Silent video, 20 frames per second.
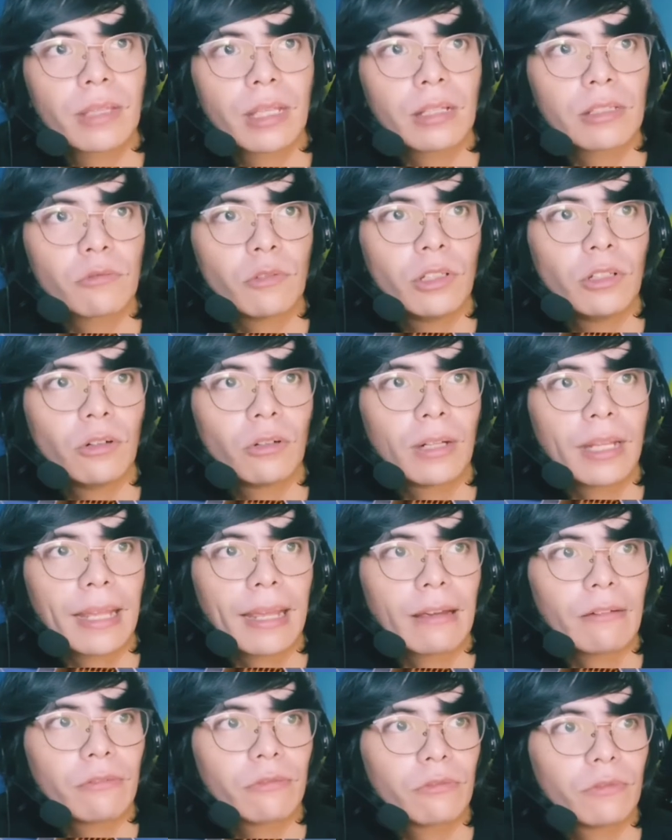because we don't
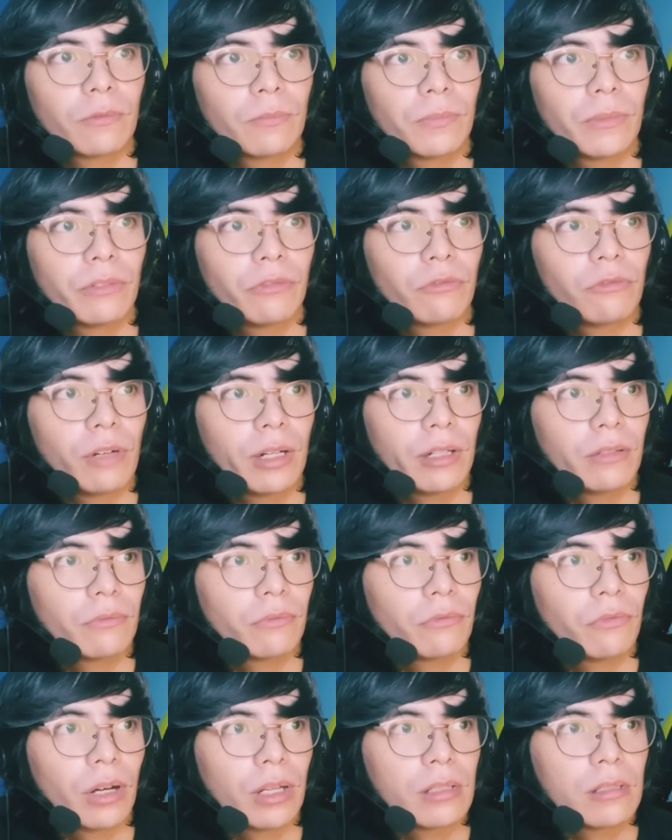have the rate
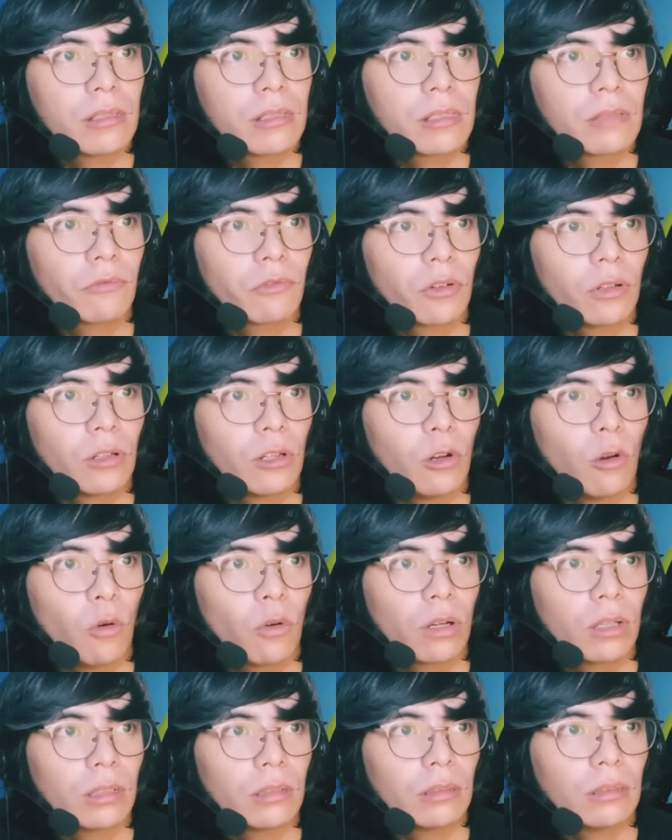funds for
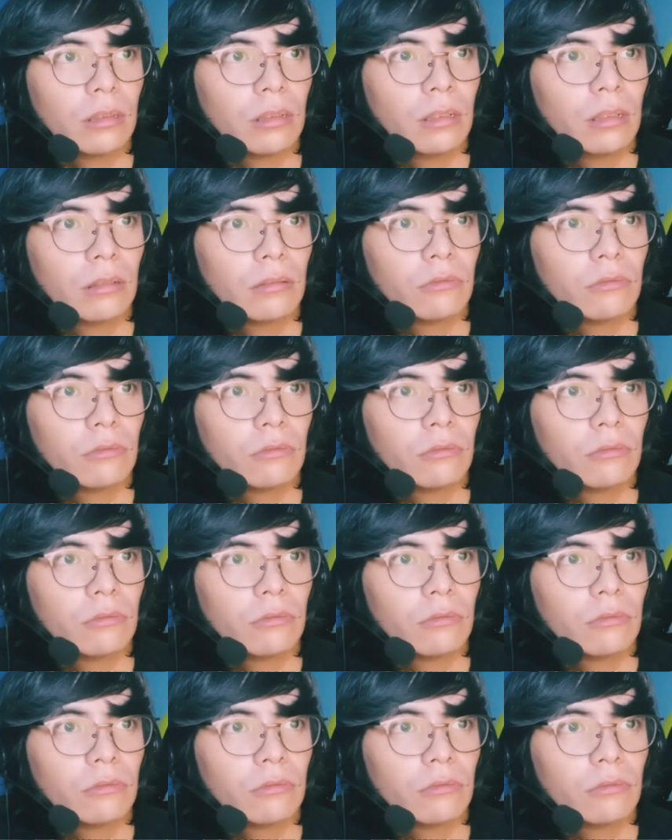local